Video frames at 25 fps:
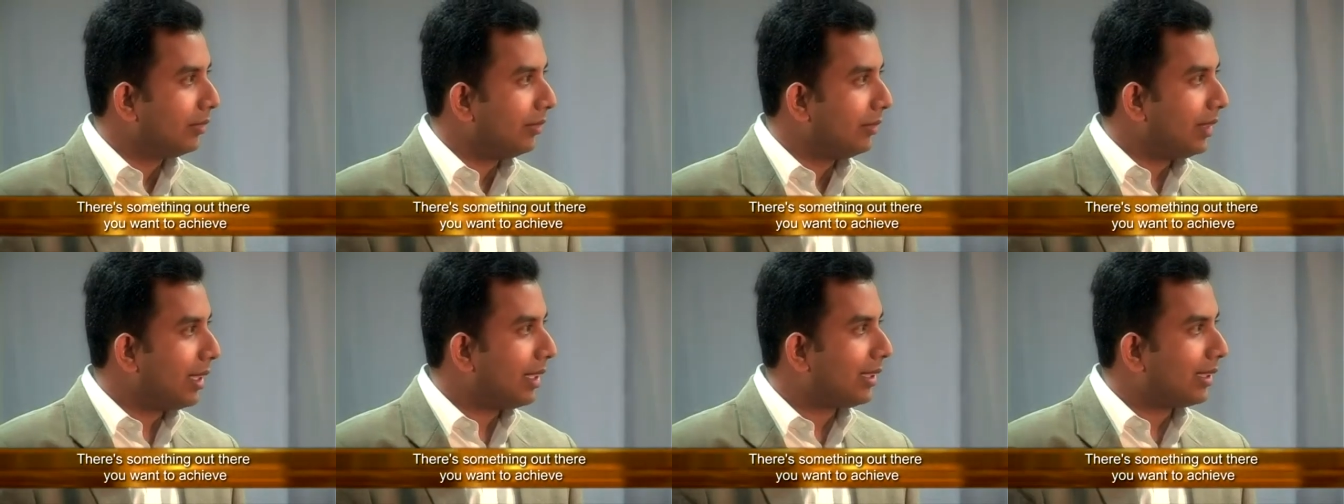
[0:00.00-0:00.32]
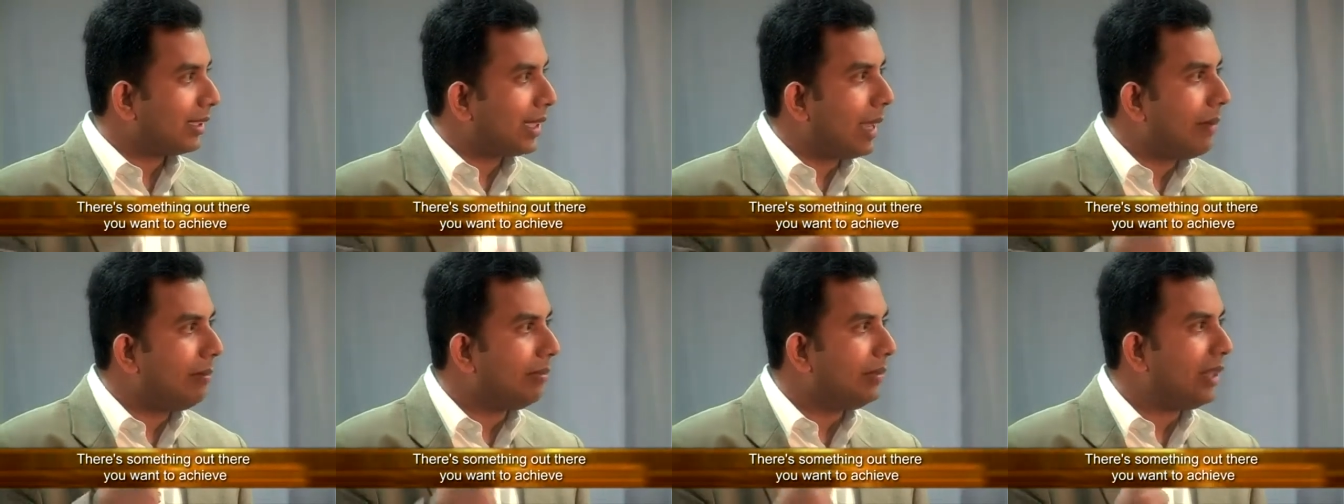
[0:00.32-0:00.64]
There's
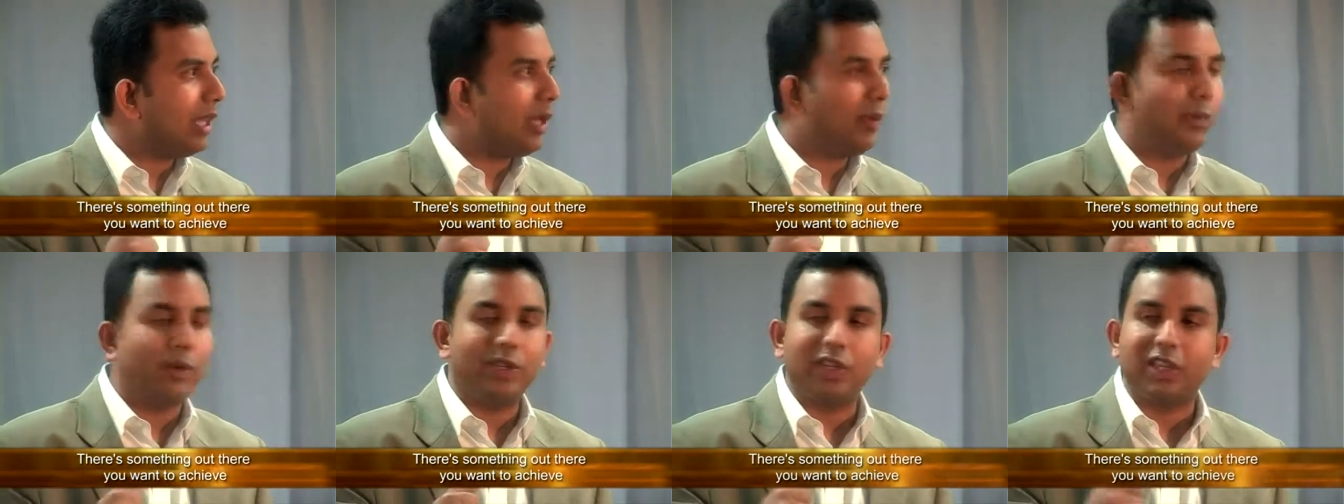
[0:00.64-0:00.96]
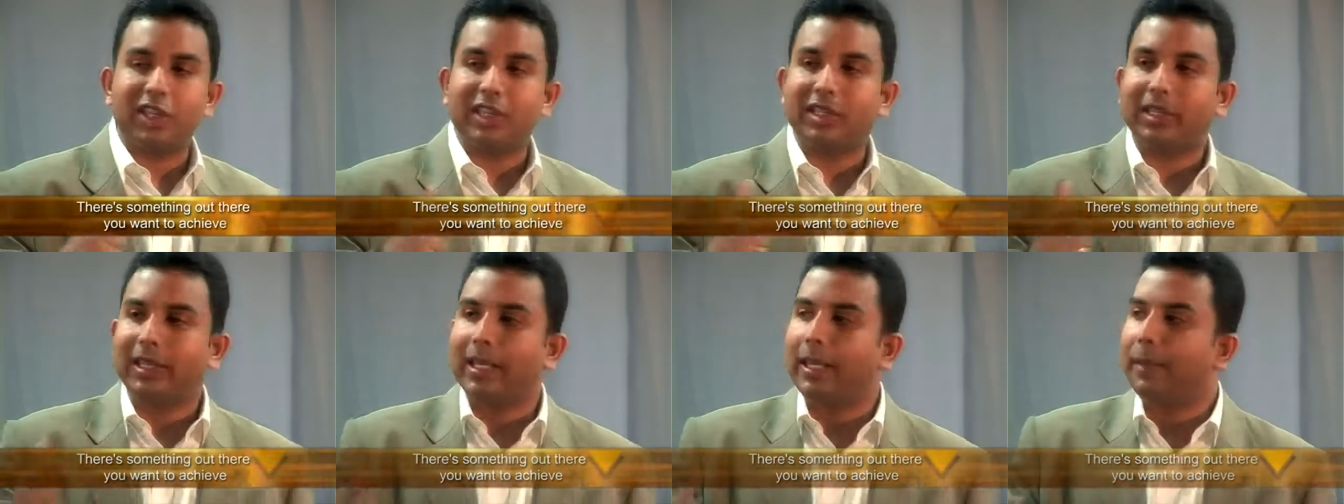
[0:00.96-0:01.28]
something which
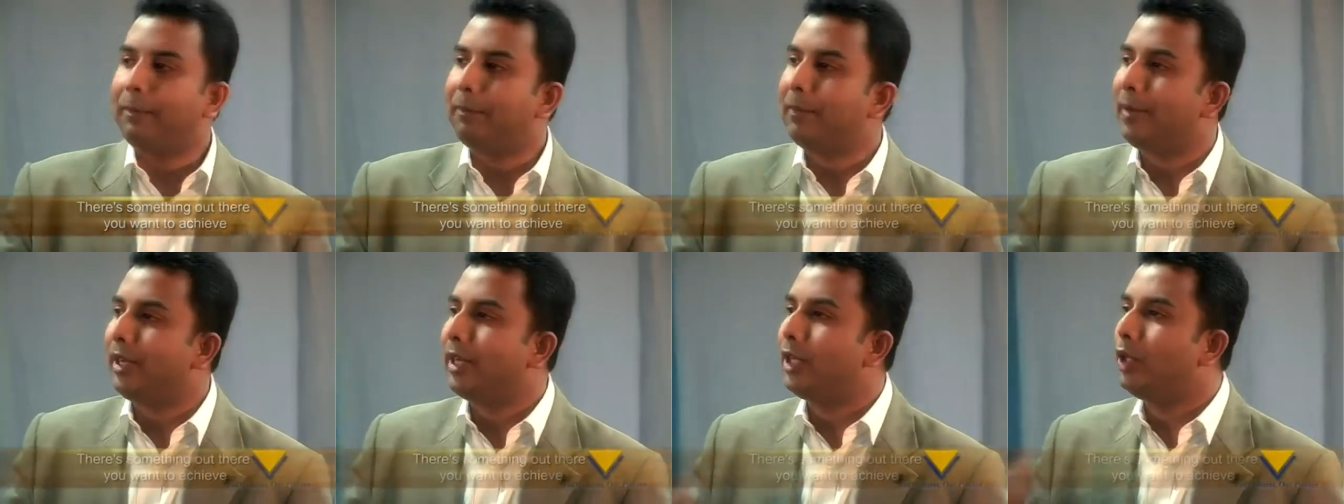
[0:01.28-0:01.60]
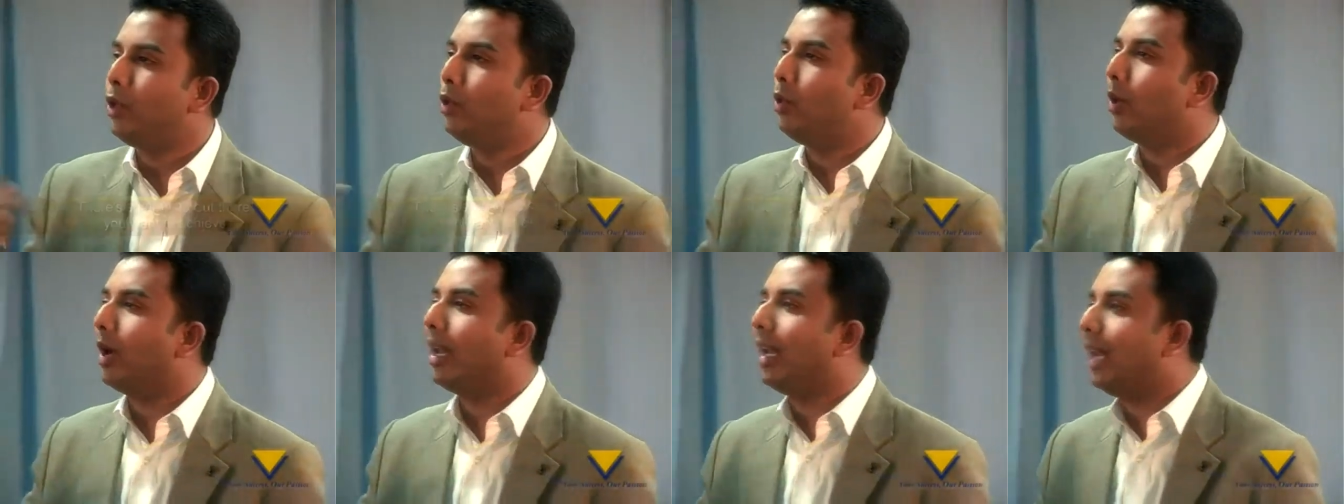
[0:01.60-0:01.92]
is keeping
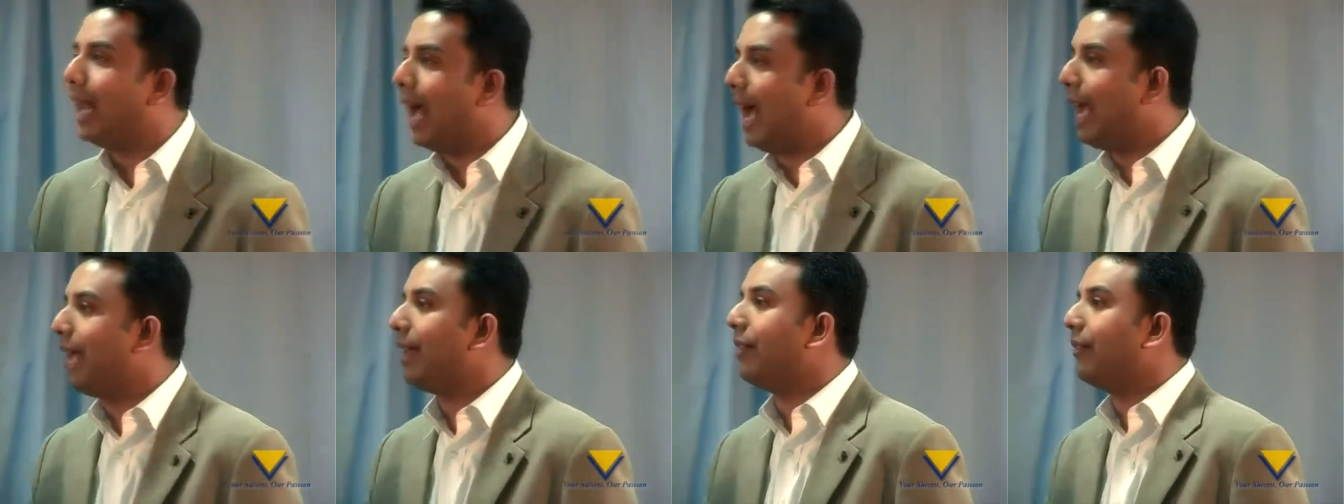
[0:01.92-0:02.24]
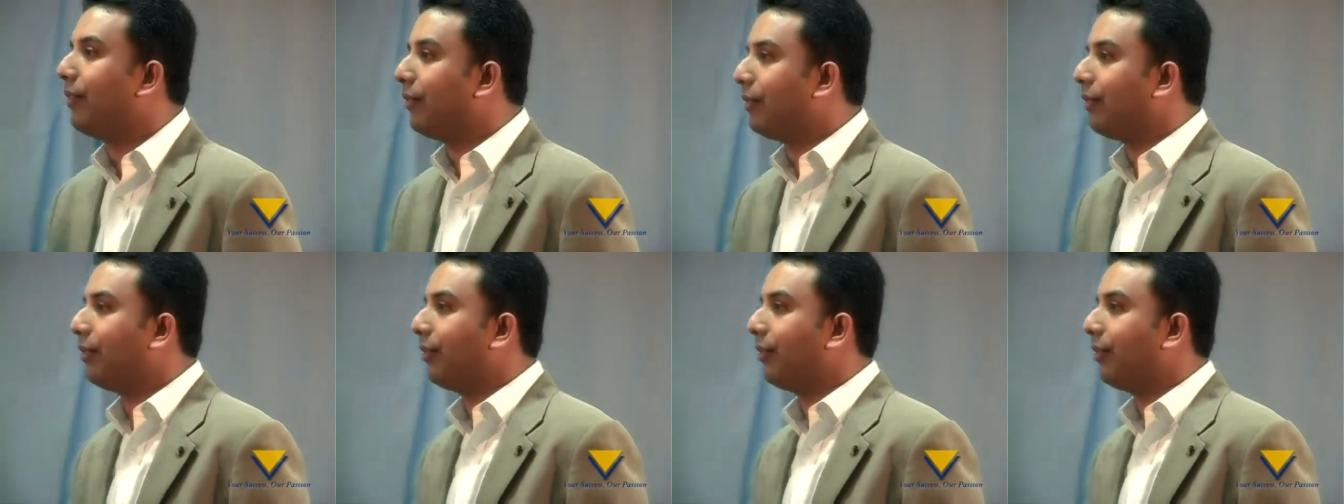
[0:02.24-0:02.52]
you alive.